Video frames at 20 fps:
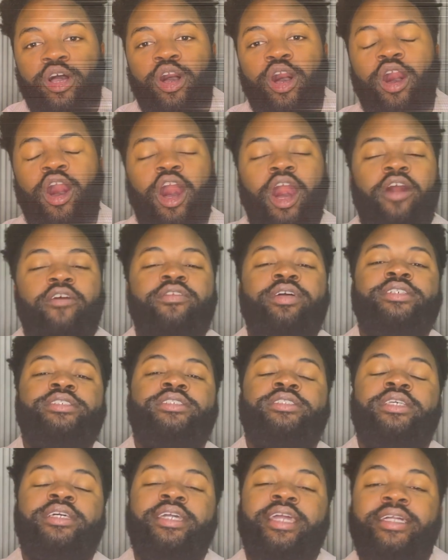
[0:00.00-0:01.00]

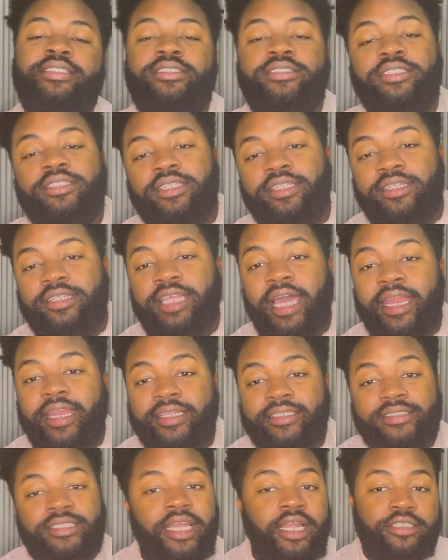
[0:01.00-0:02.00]
Obviously, it's that
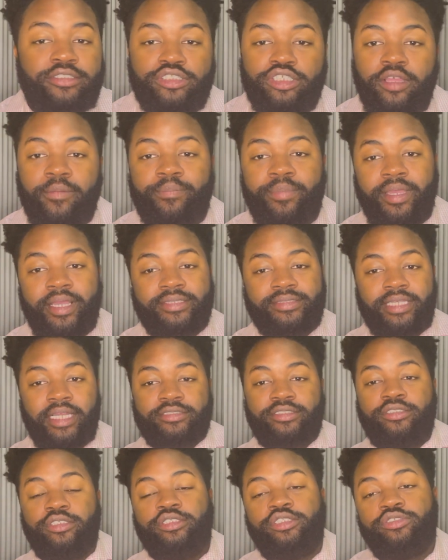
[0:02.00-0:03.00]
intentional piece.
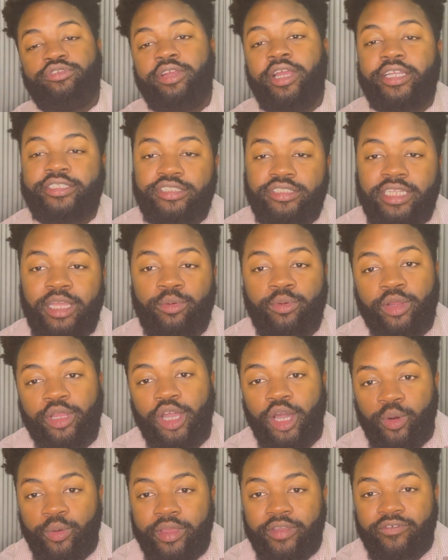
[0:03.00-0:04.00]
That's the direction that we're
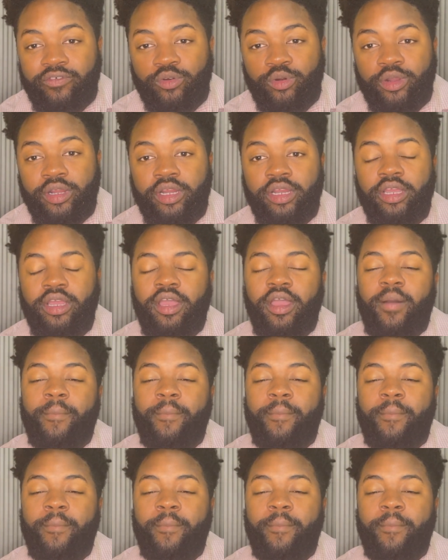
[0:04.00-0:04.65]
going for.